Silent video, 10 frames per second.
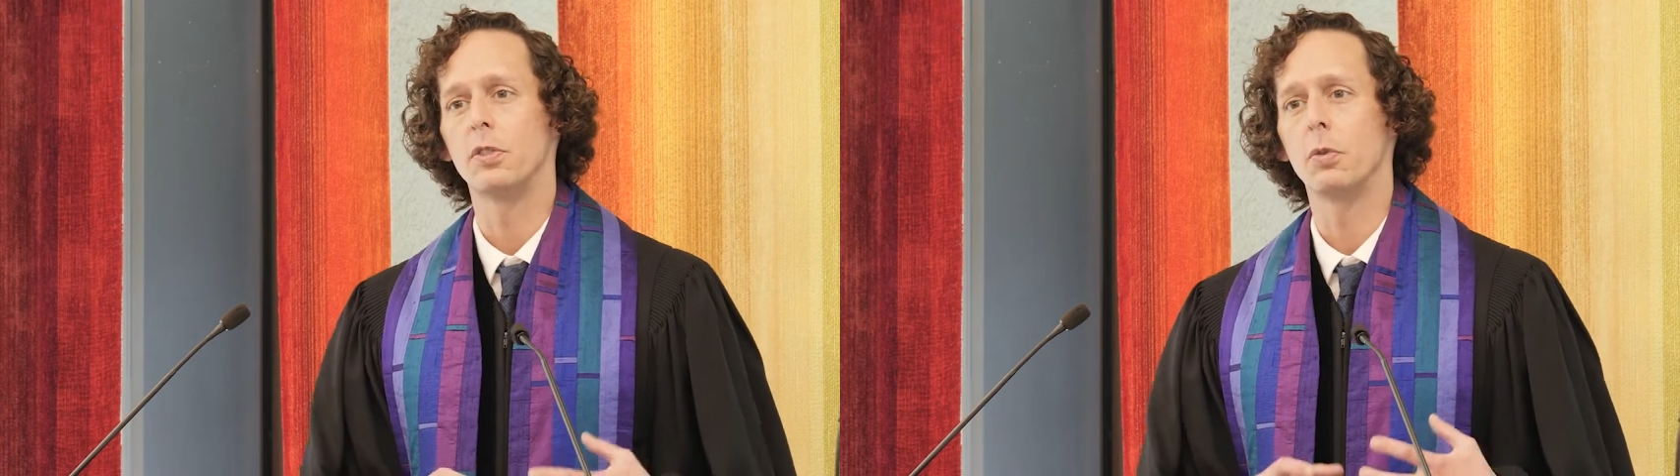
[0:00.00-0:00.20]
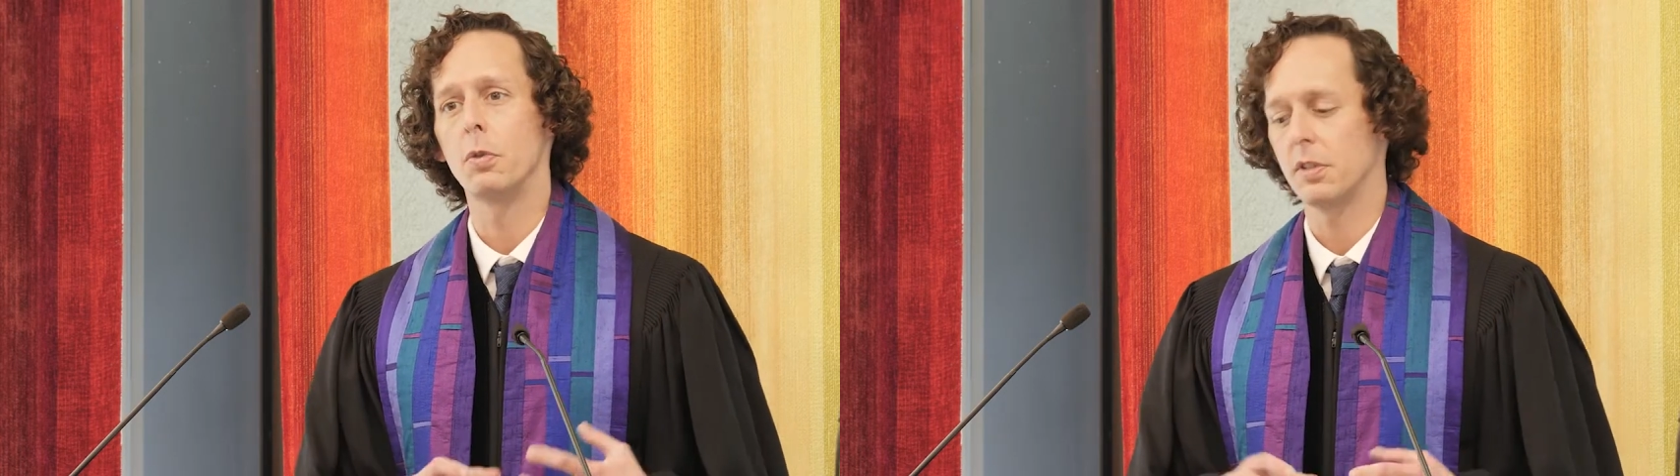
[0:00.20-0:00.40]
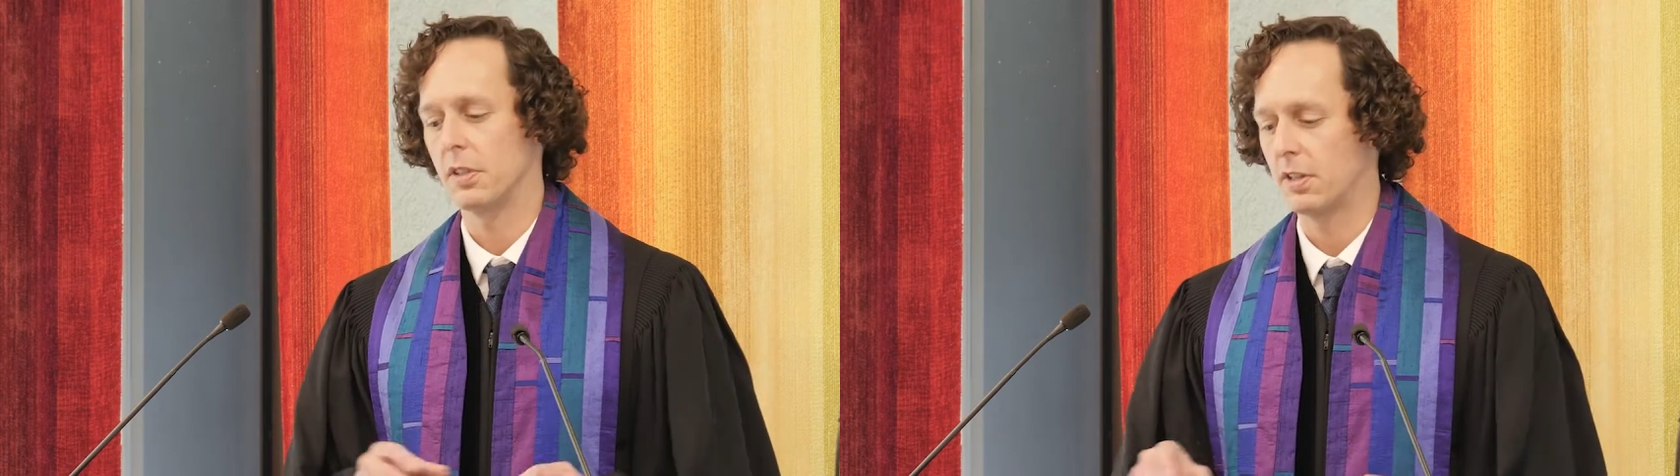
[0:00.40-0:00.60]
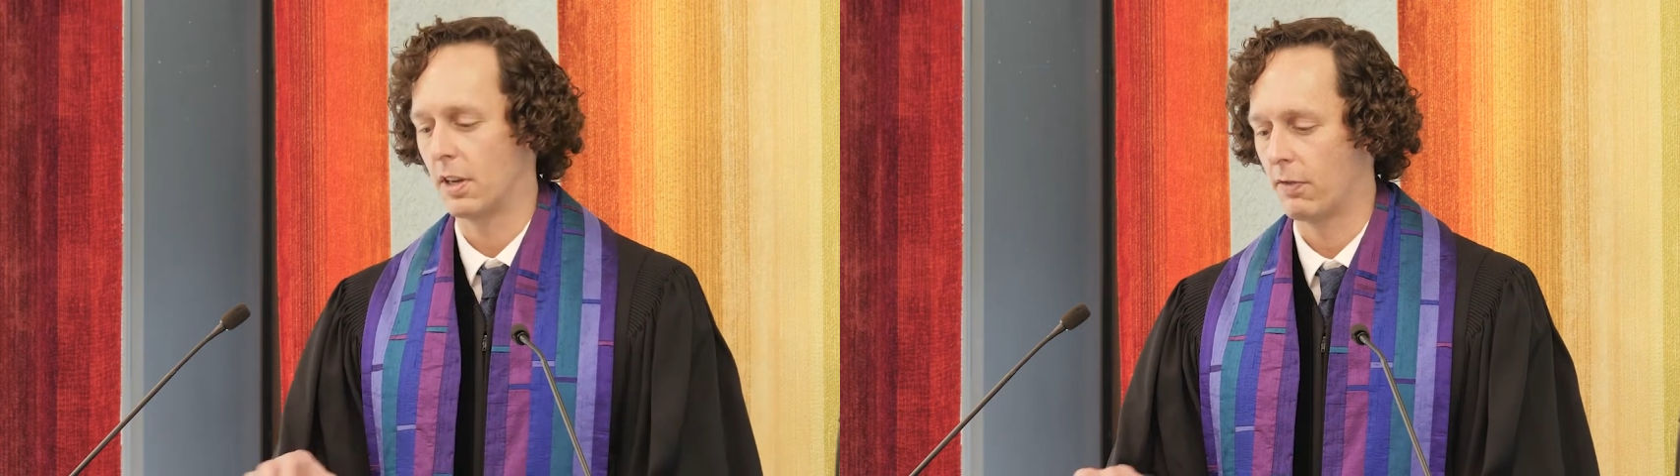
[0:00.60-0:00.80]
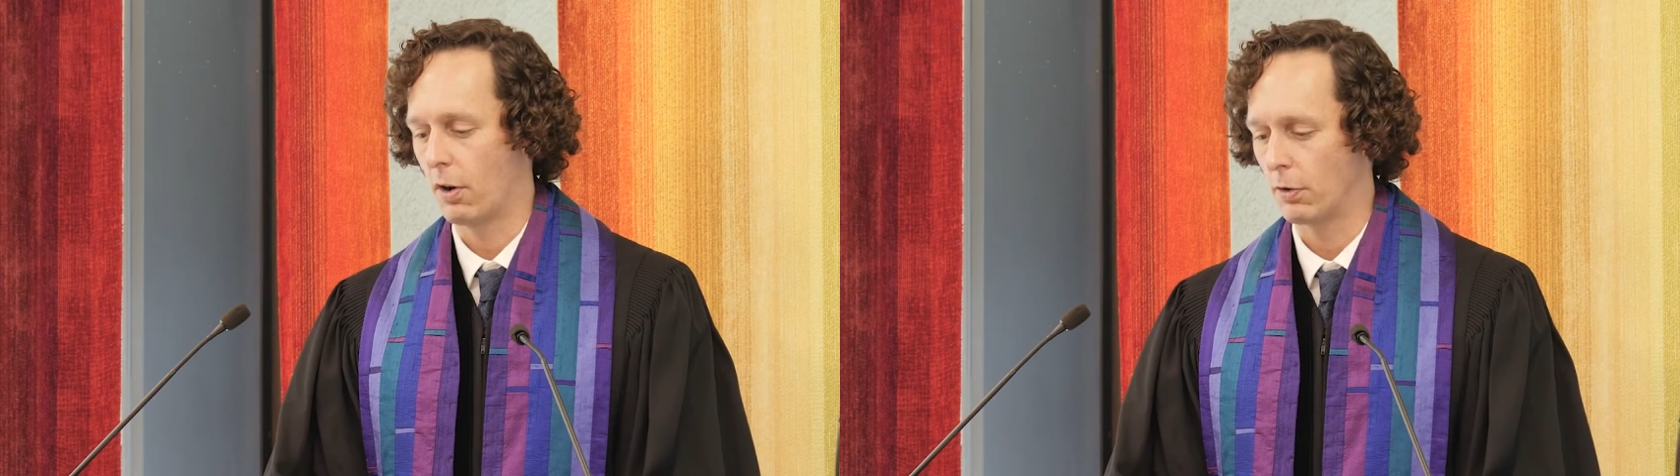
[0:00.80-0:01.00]
sources
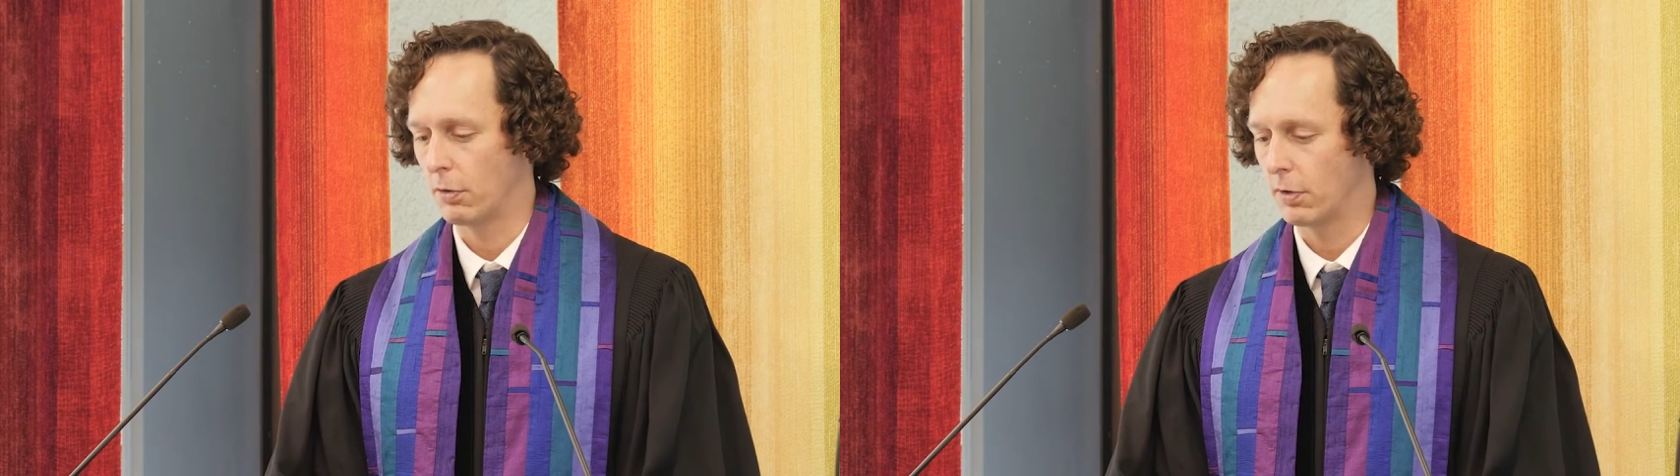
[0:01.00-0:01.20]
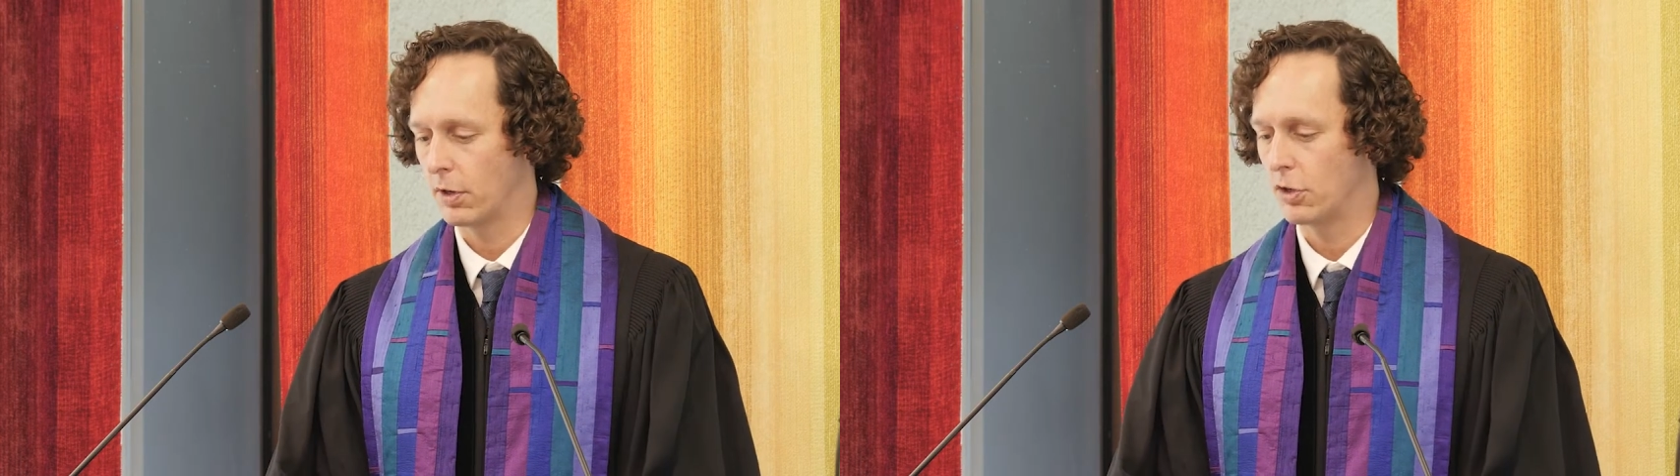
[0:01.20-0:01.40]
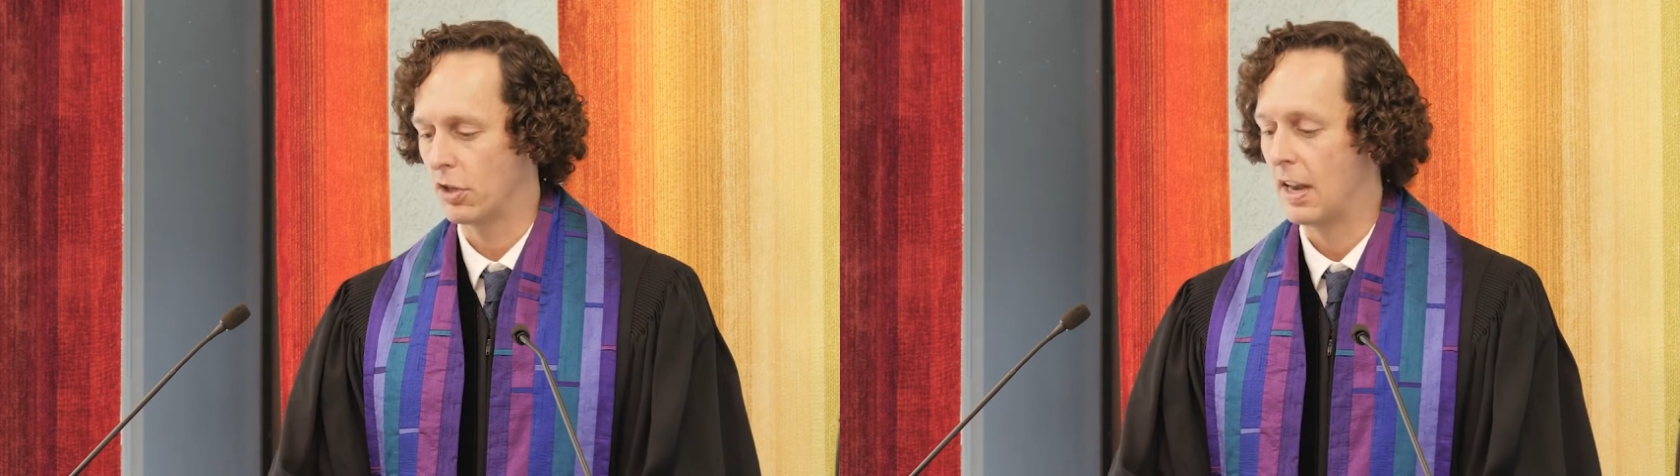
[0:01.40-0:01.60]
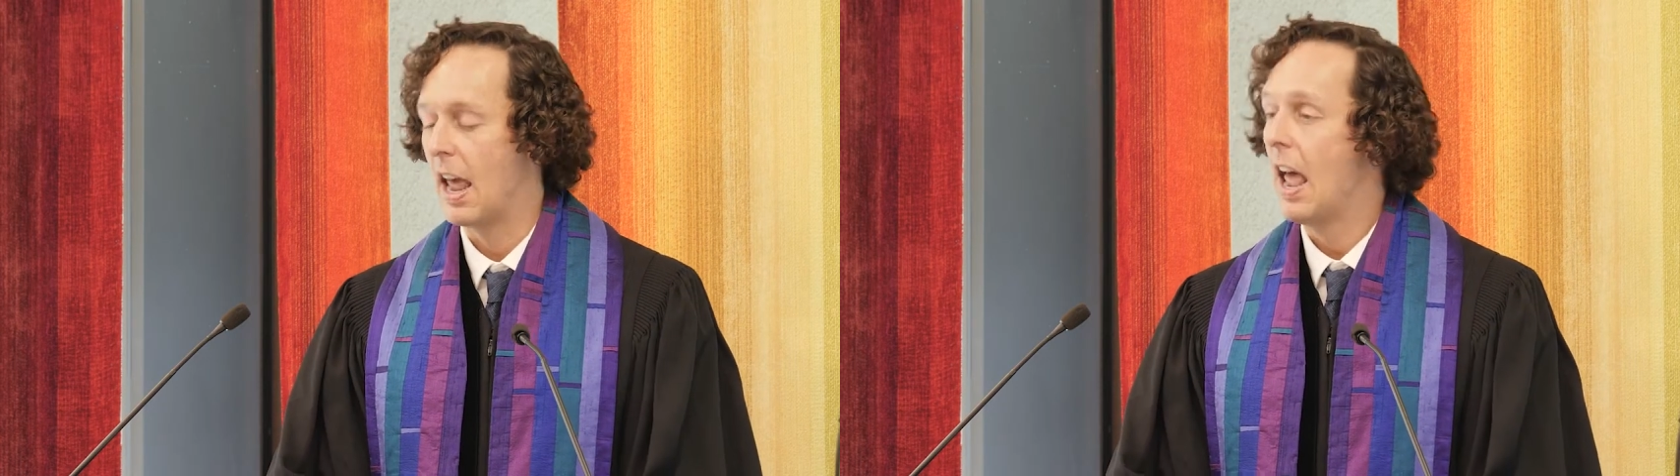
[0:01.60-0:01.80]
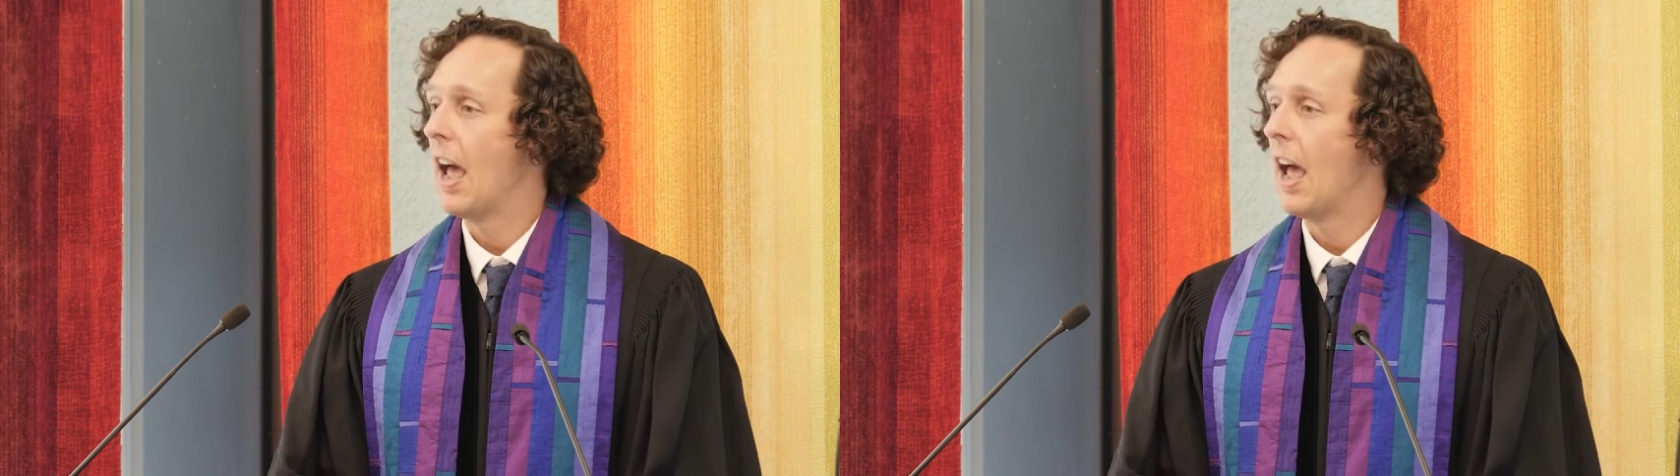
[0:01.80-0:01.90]
of our tradition